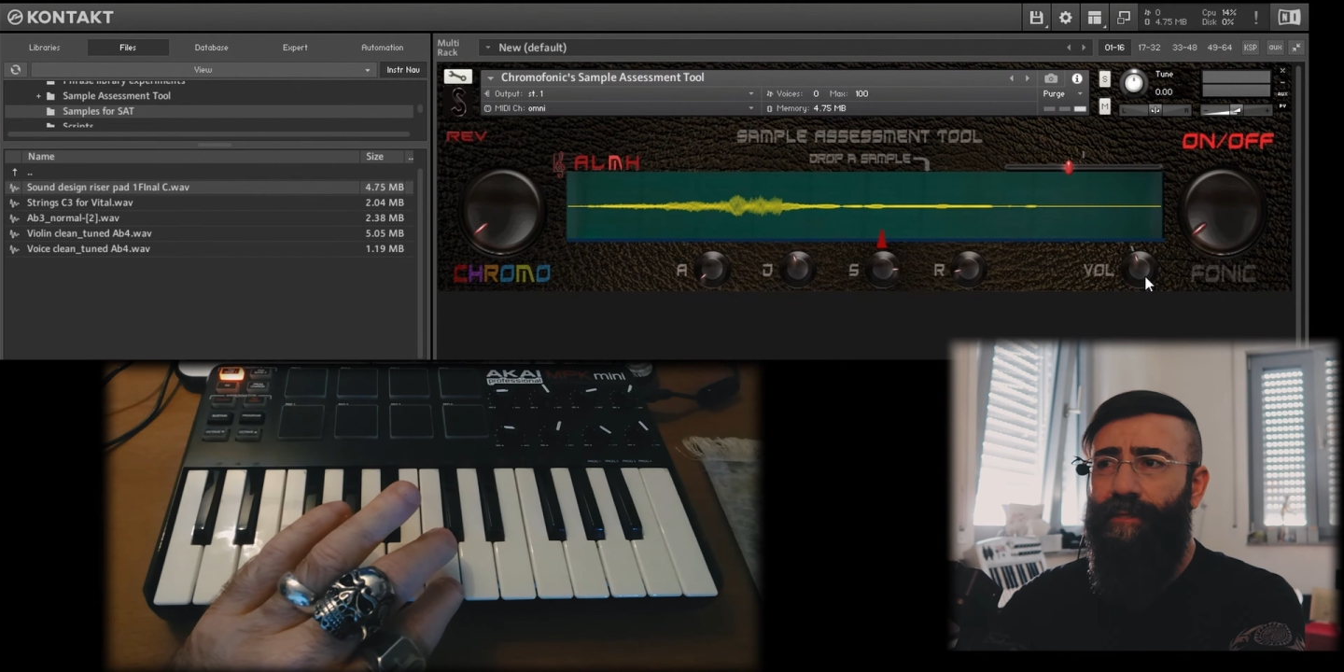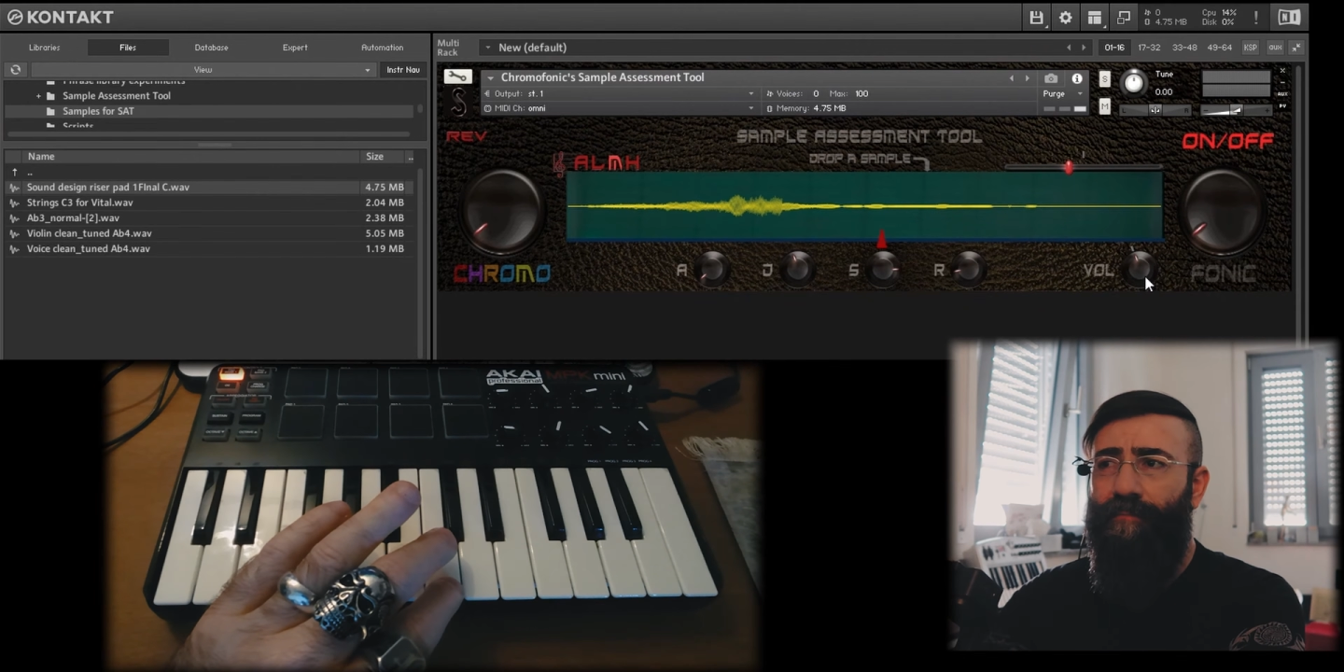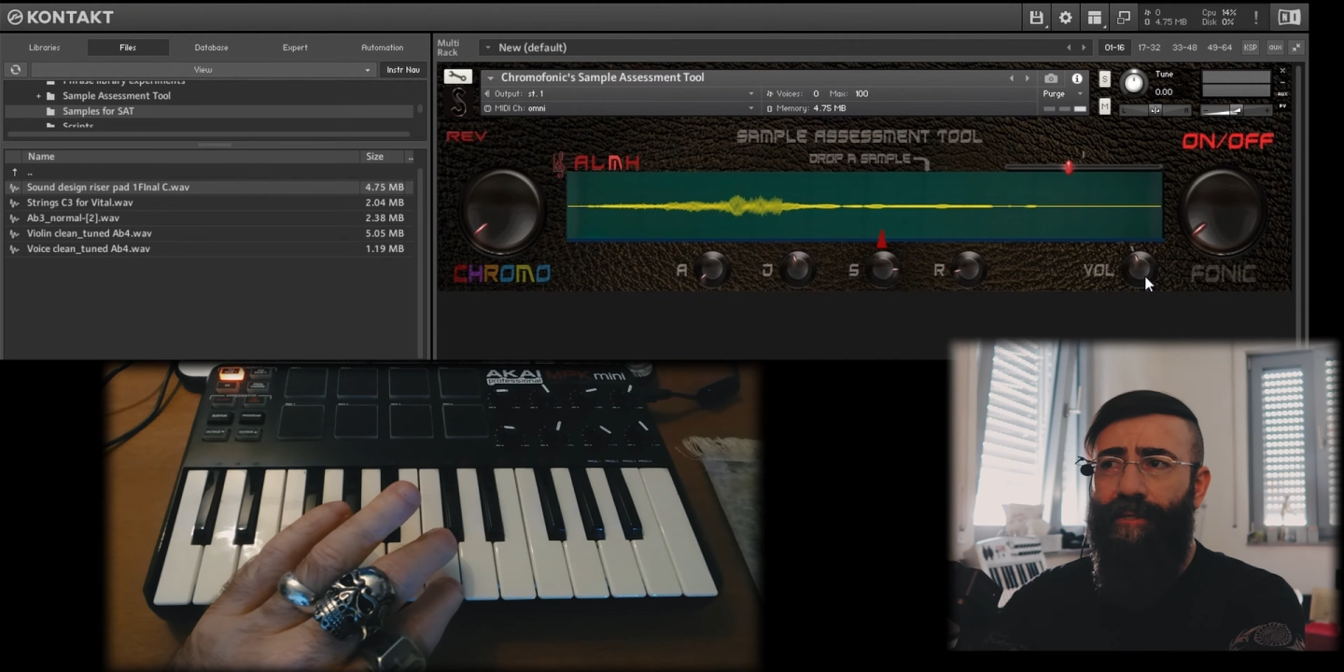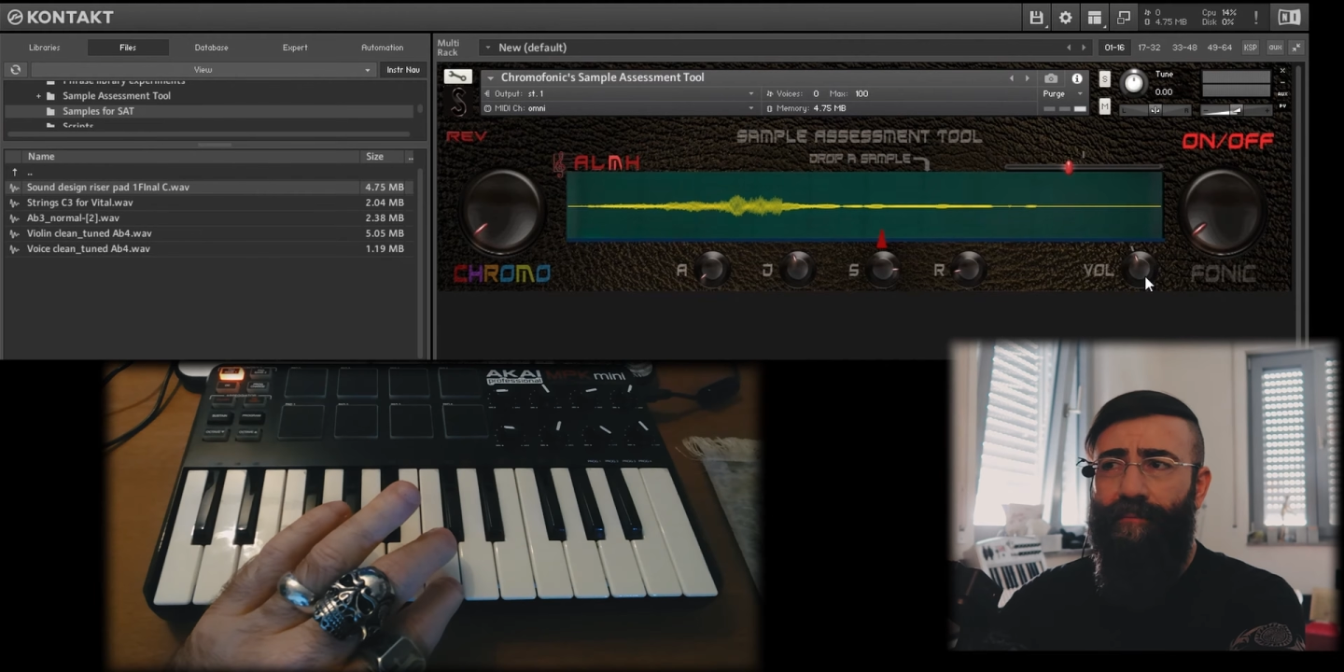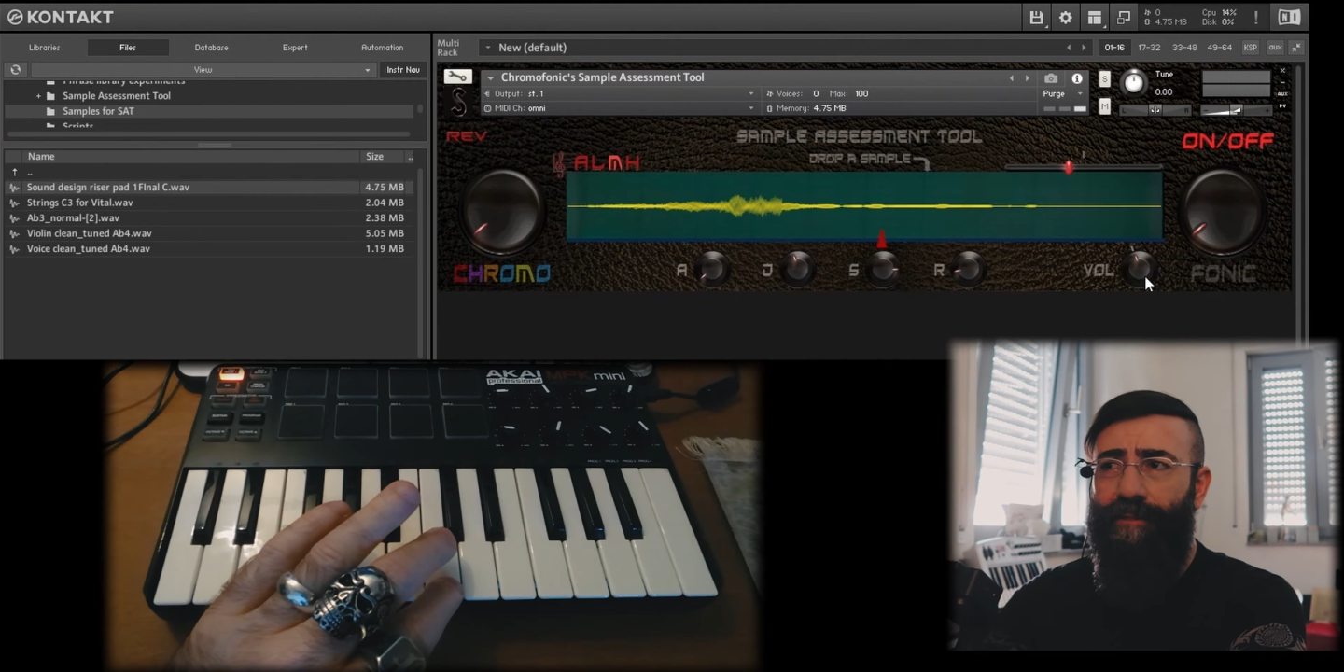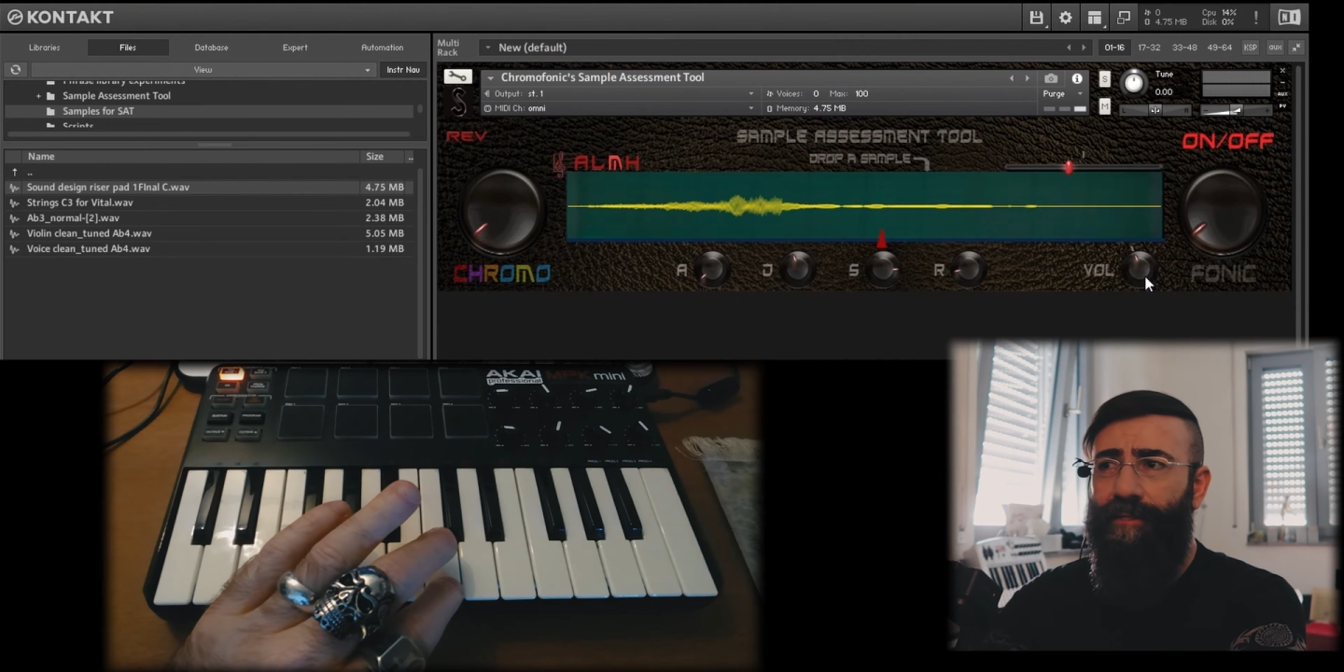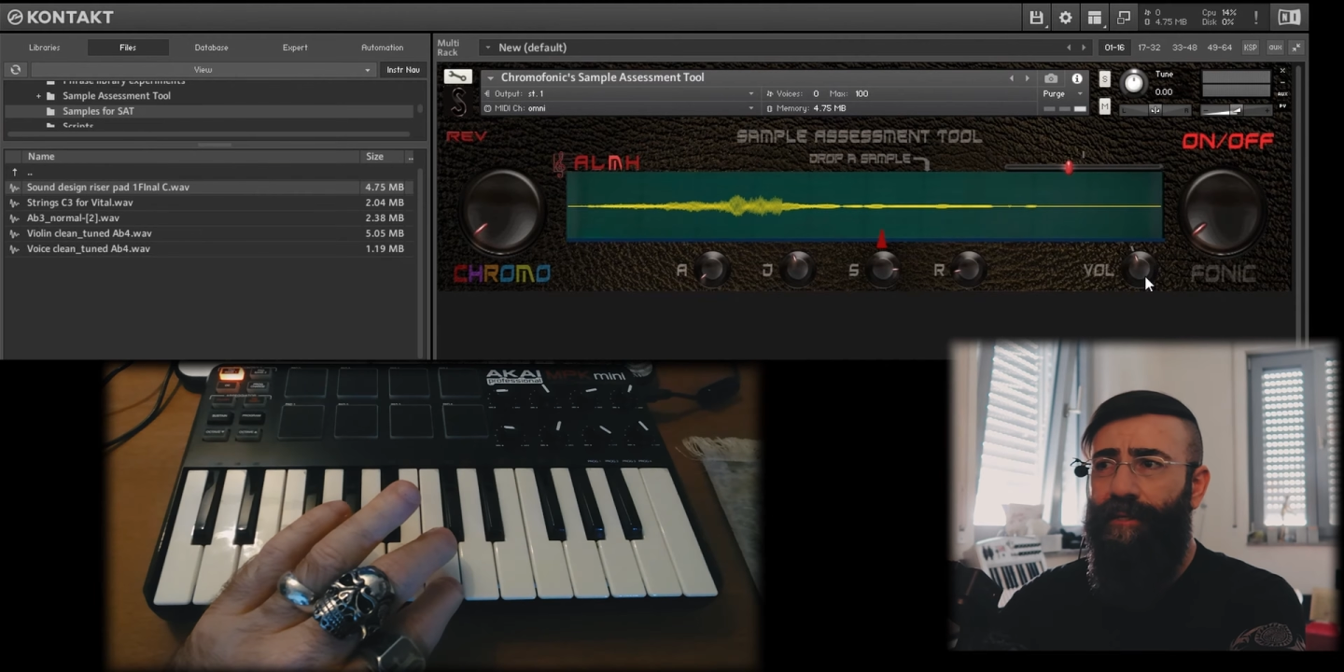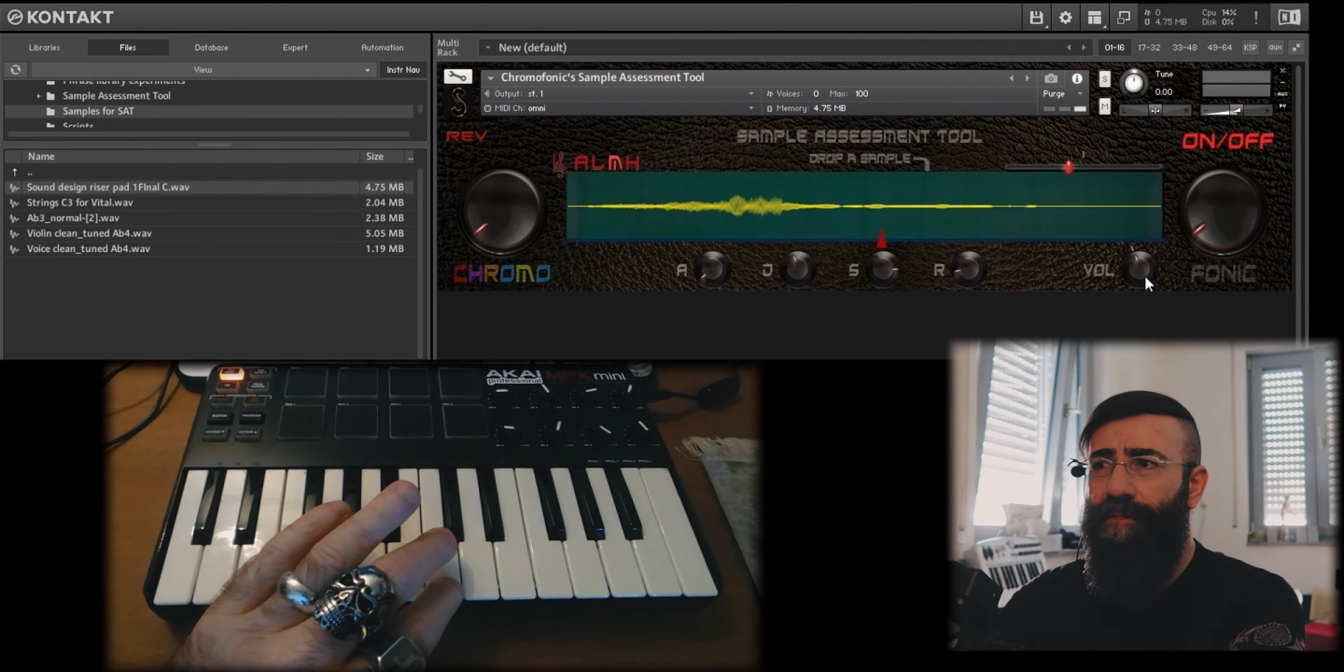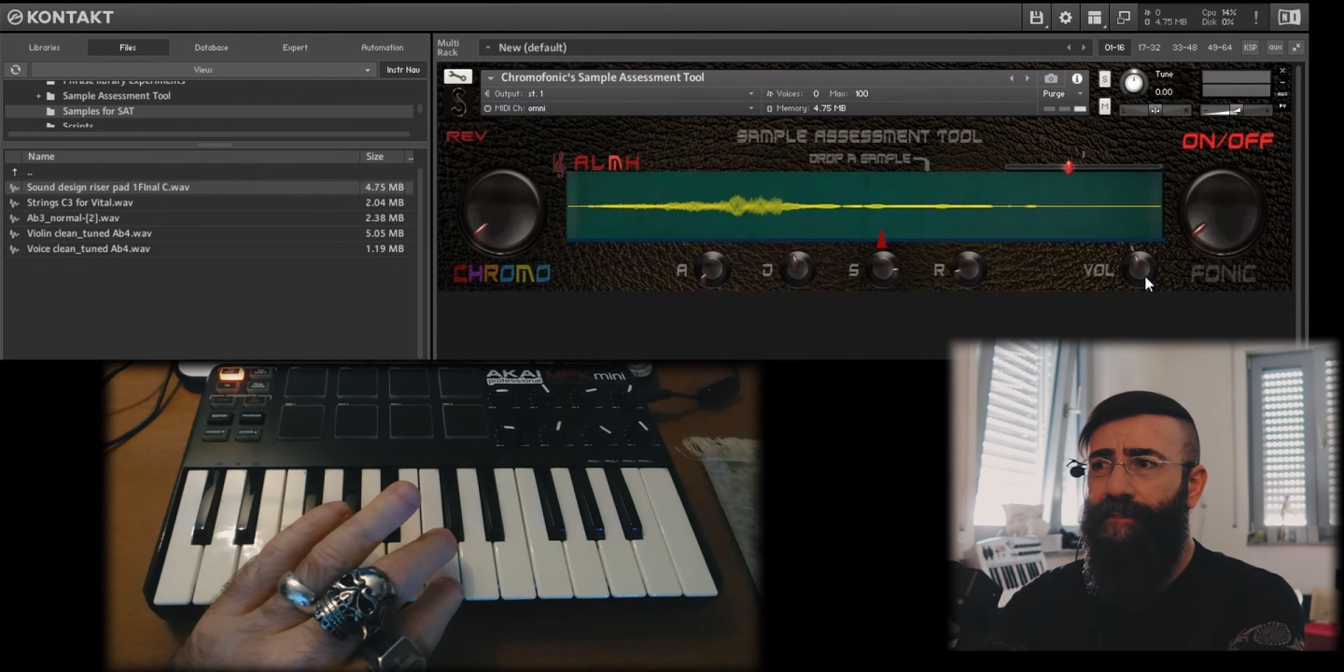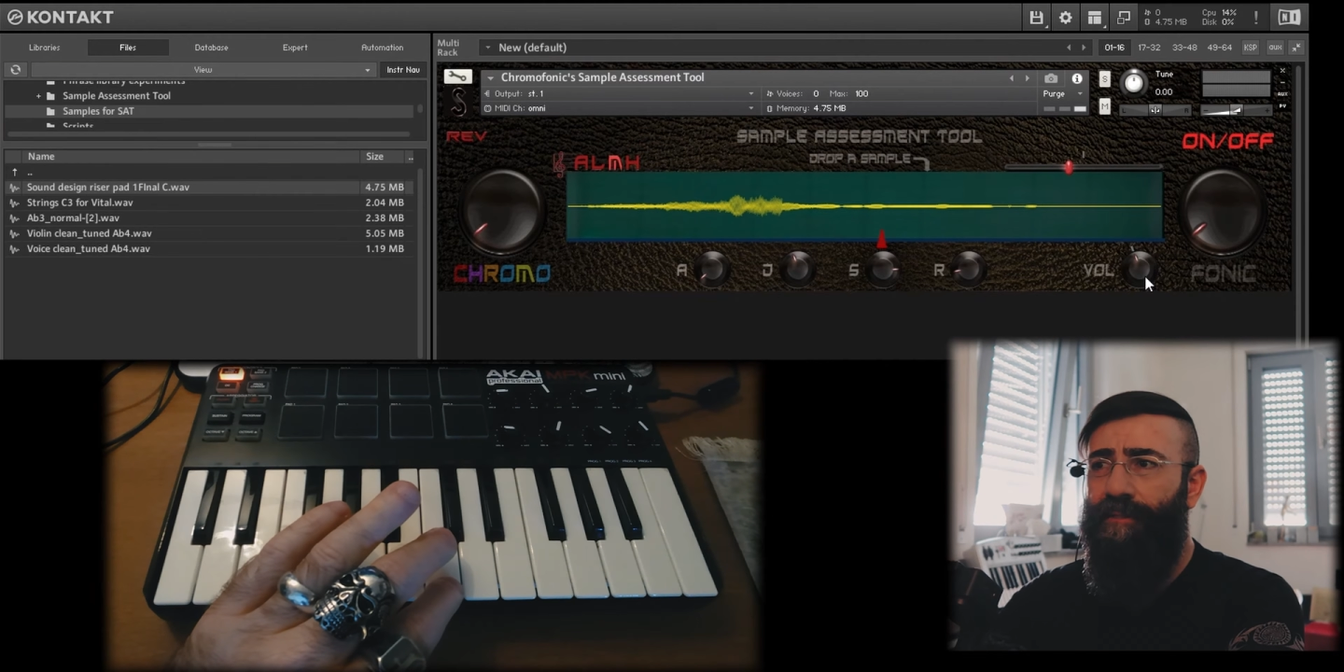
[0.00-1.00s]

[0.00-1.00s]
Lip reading: limiting,